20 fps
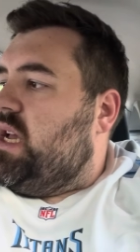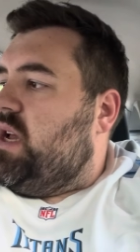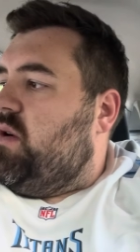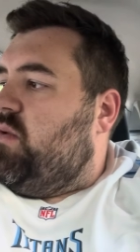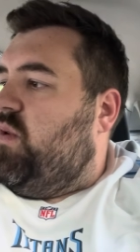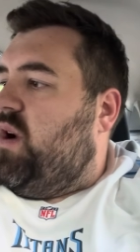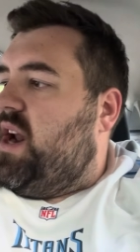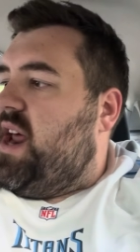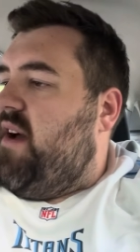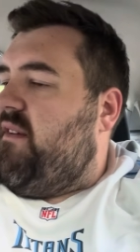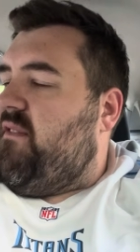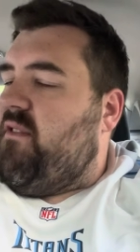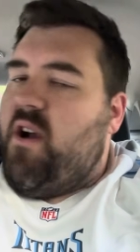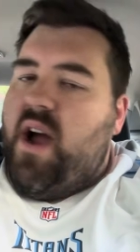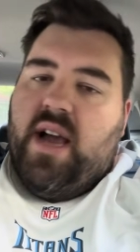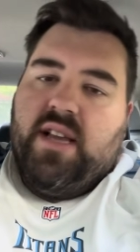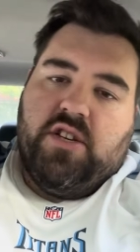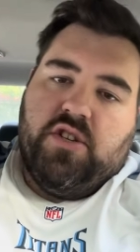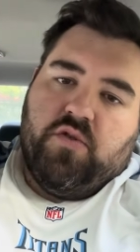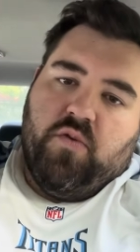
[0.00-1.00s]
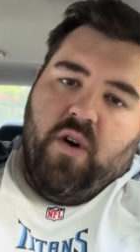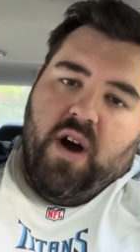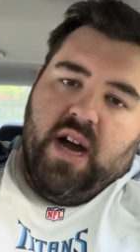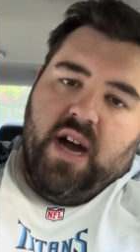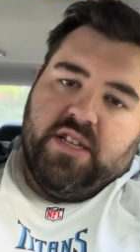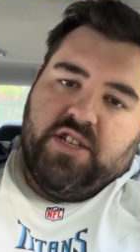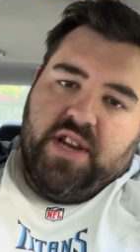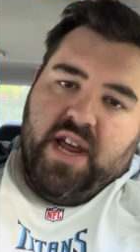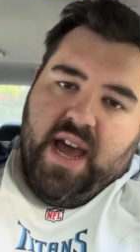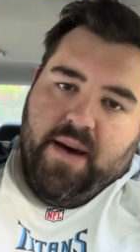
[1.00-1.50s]
Whatever I just
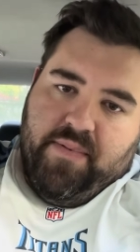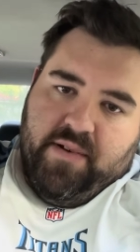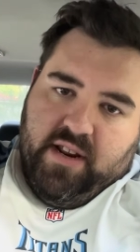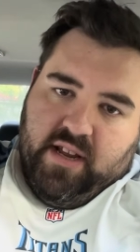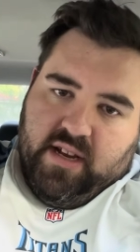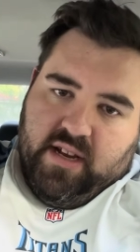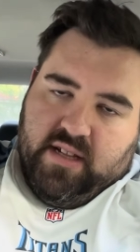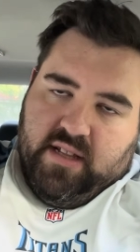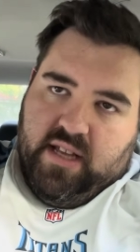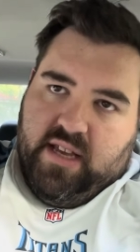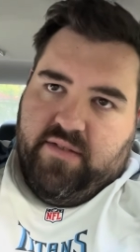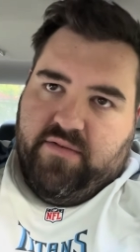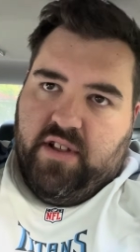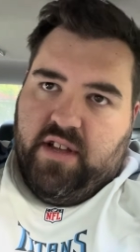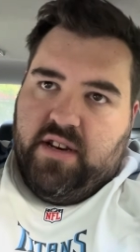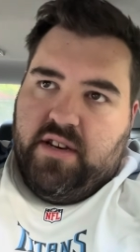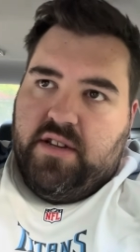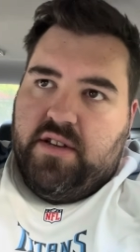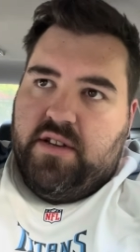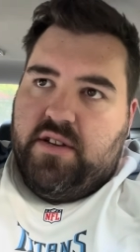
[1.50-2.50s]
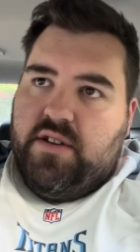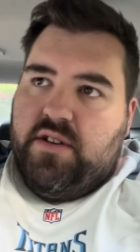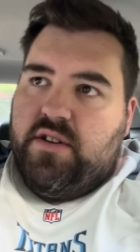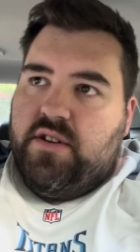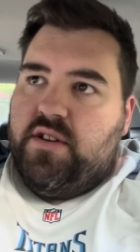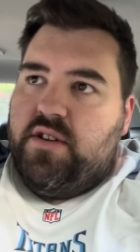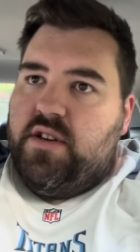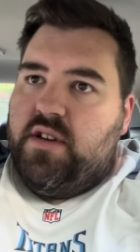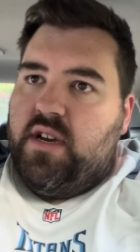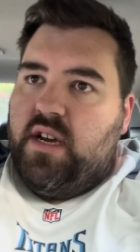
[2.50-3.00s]
watched happen in Cleveland
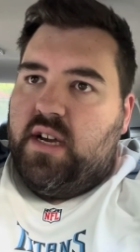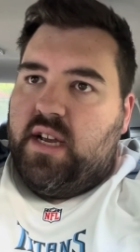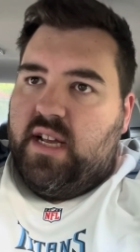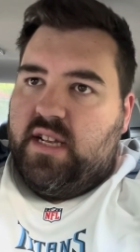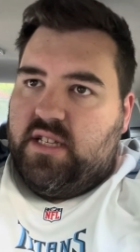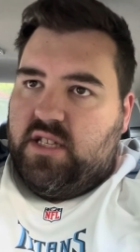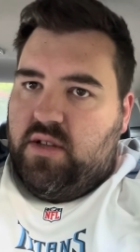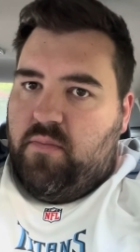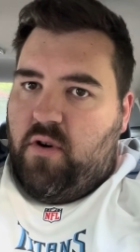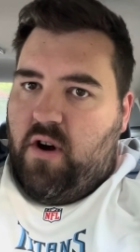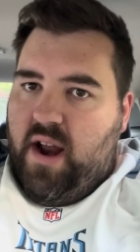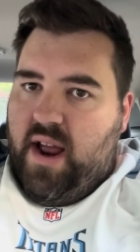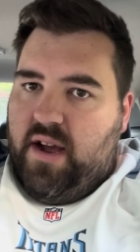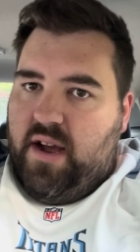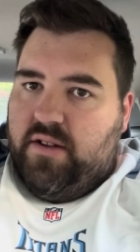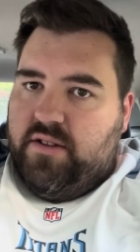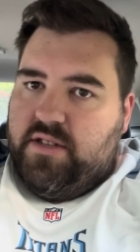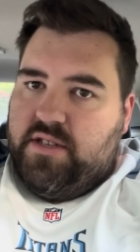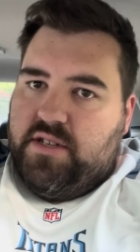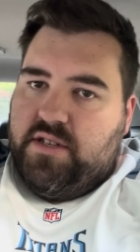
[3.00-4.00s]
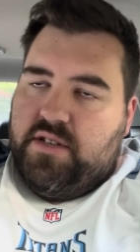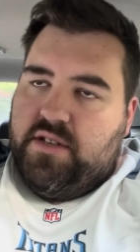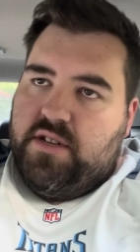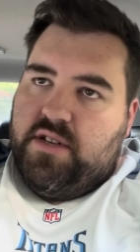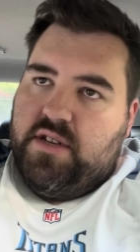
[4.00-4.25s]
against the Browns,